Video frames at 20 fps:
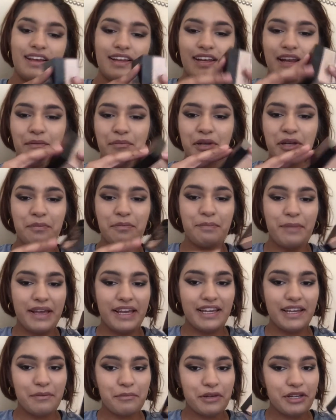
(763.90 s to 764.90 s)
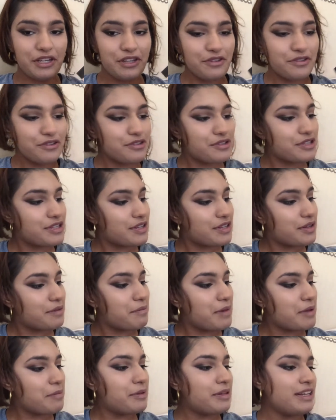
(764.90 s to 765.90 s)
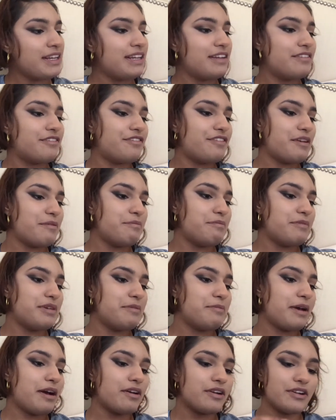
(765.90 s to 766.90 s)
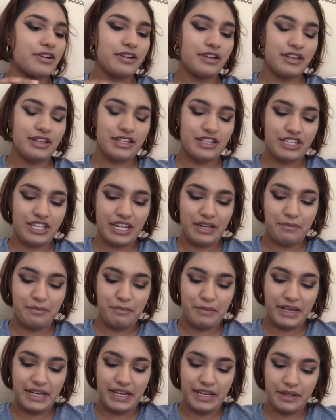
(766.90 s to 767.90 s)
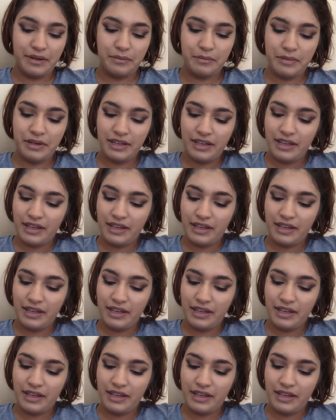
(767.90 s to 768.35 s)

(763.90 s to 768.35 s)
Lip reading: Now I'm going to bake. I'm going to use the Maybelline Fit Me powder in the shade Medium.